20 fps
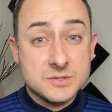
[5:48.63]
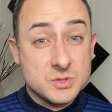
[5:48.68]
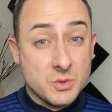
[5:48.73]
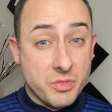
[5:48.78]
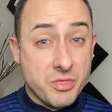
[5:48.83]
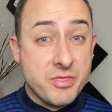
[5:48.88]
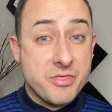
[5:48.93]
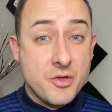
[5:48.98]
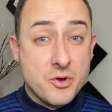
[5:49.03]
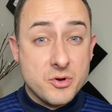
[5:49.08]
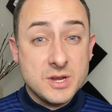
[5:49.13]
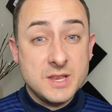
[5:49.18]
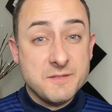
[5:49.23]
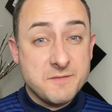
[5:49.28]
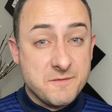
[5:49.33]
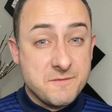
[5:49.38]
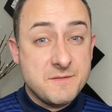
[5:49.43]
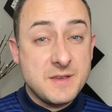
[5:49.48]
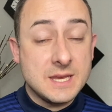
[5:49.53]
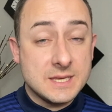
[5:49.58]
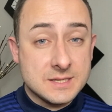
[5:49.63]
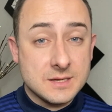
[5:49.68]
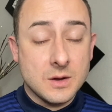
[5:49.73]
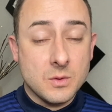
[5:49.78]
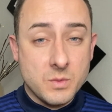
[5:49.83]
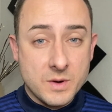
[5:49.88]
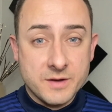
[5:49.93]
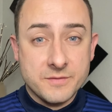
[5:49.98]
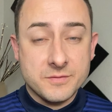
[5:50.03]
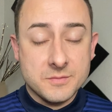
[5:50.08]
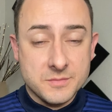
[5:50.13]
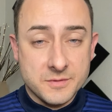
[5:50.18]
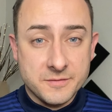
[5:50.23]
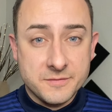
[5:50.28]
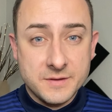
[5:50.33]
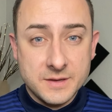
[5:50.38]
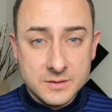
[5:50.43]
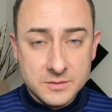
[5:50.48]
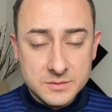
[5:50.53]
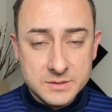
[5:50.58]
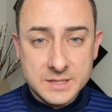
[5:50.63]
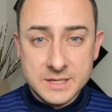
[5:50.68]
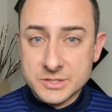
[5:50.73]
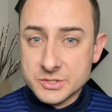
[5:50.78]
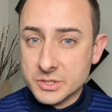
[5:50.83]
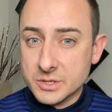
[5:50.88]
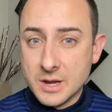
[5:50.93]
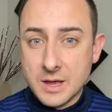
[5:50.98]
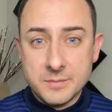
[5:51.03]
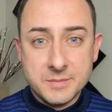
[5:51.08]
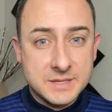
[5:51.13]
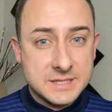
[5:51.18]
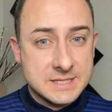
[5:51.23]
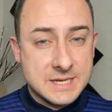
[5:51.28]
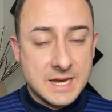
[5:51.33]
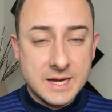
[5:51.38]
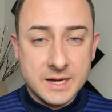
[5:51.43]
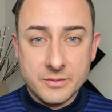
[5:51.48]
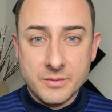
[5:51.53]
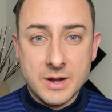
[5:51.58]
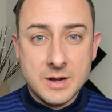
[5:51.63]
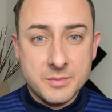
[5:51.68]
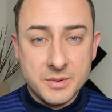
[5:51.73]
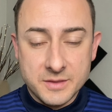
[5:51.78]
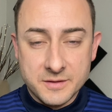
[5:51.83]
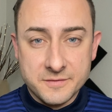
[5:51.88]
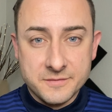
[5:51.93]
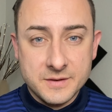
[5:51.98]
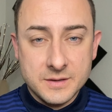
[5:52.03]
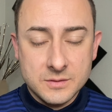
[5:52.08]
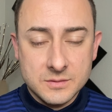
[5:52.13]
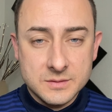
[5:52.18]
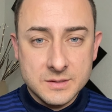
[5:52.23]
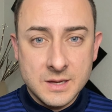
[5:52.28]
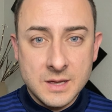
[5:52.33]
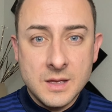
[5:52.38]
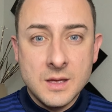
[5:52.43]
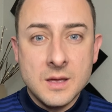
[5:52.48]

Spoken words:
so 30 feet away from the field. They should not be standing right up on the field.